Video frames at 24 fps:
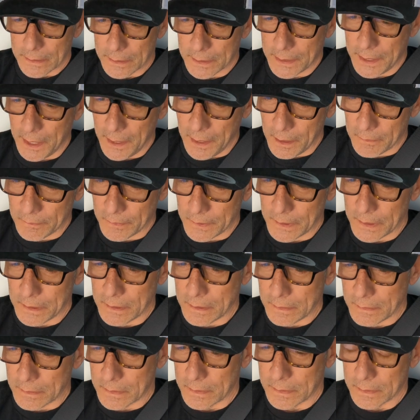
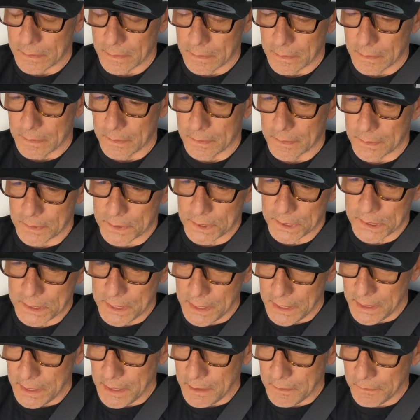Kevin,
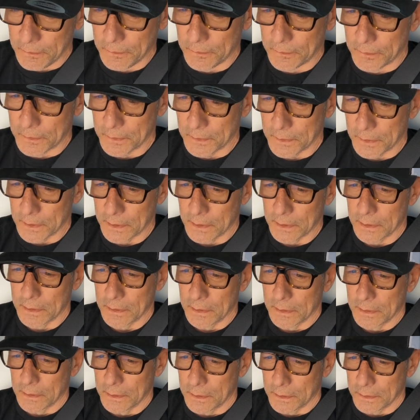Steve,
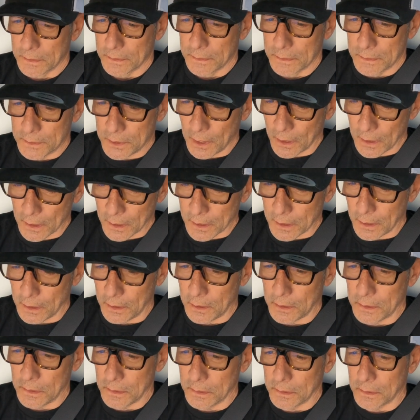
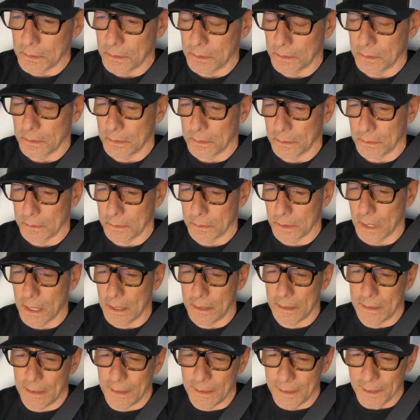Darko.
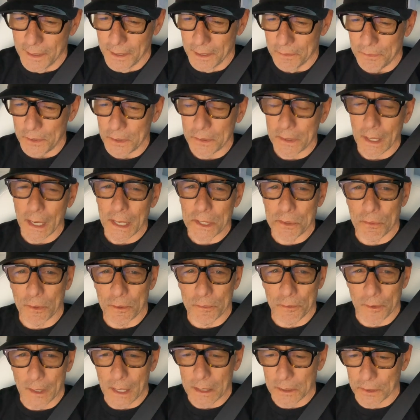If you guys would
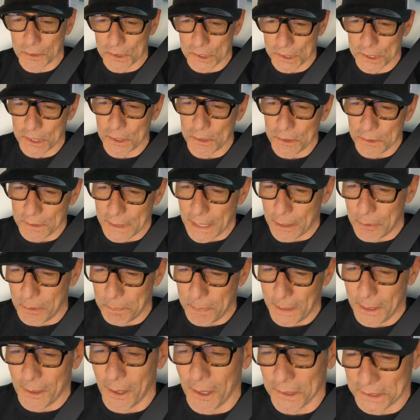follow suit, that would
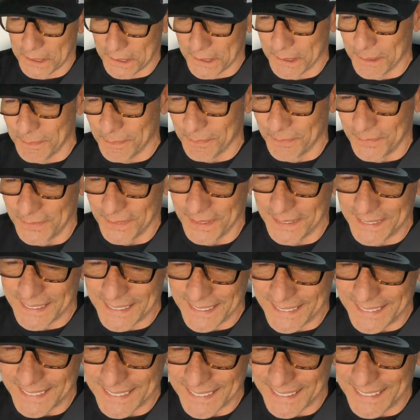be
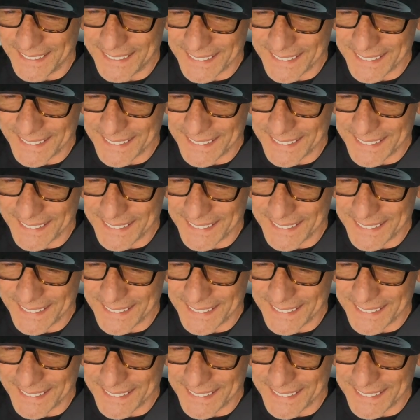awesome.